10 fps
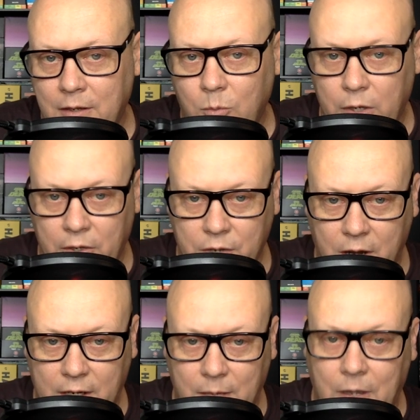what you're
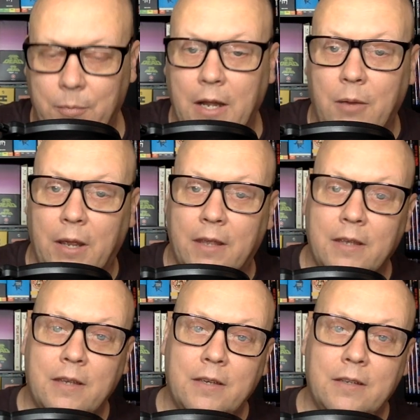talking about. But anyway,
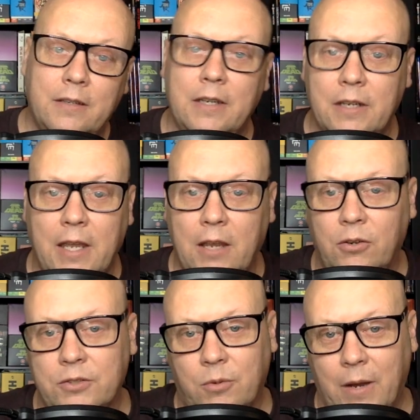
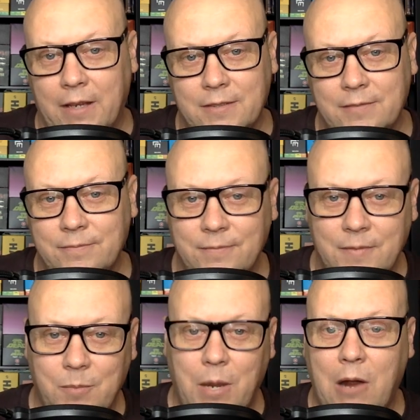Indicator is great.
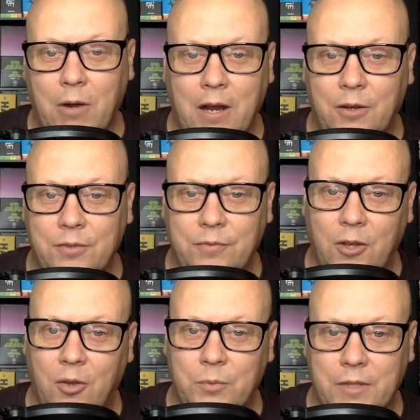
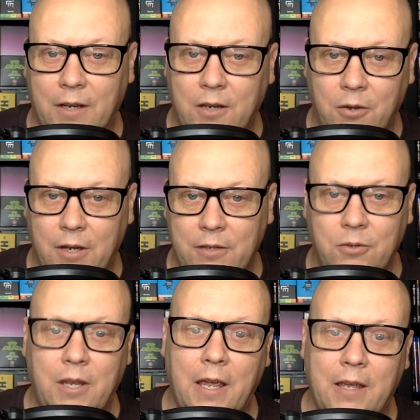
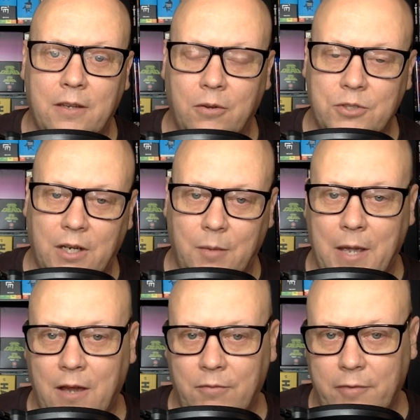Powerhousefilms.co.uk. Go check them
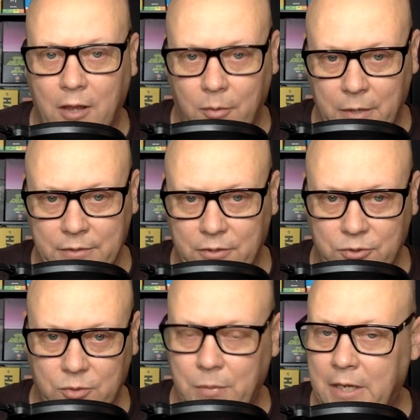out. Follow them on
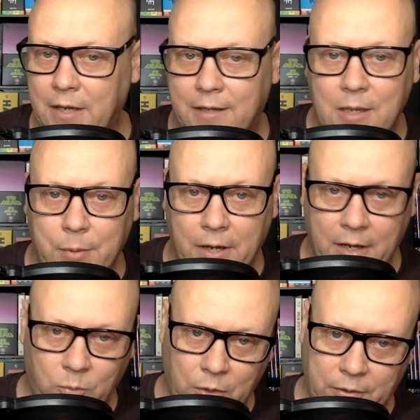social media. Keep an eye
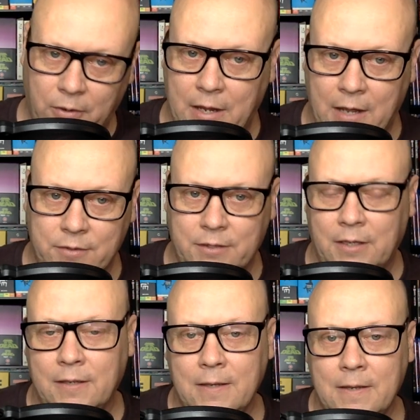on what they're
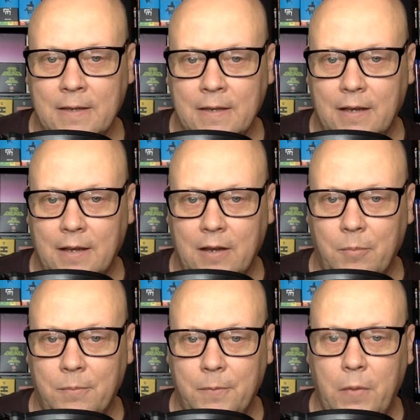announcing.
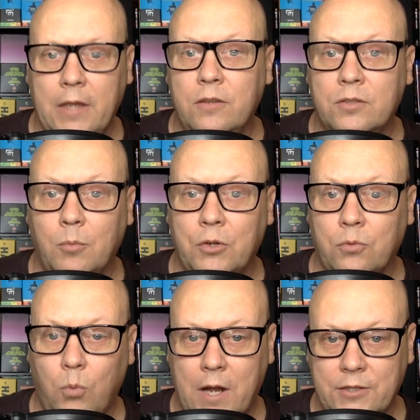Um, thank you so much
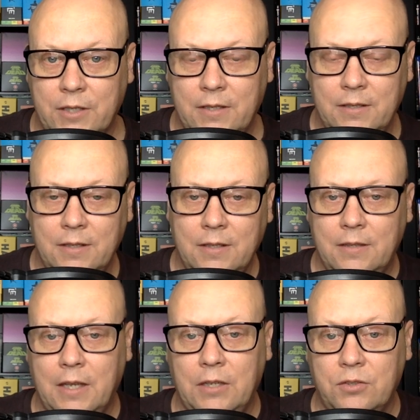for watching.
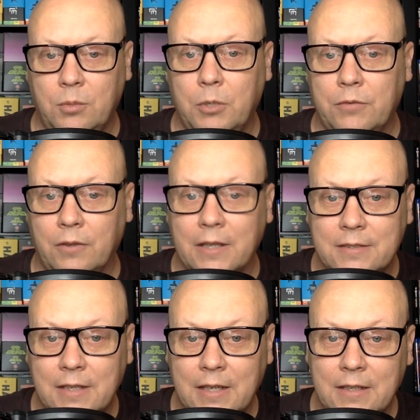Thank you so much for
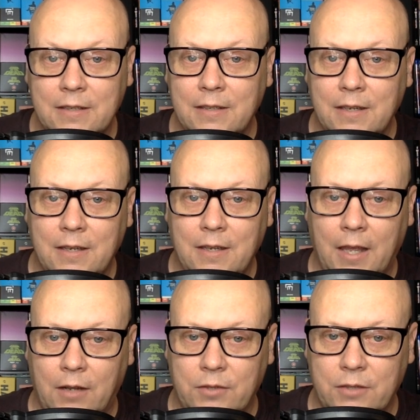listening.
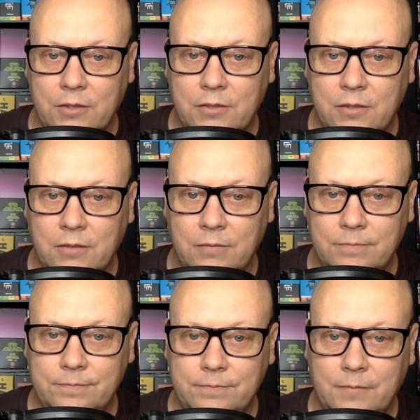And I'll talk to you soon.
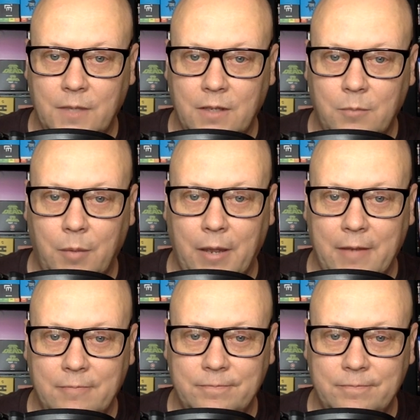Bye bye.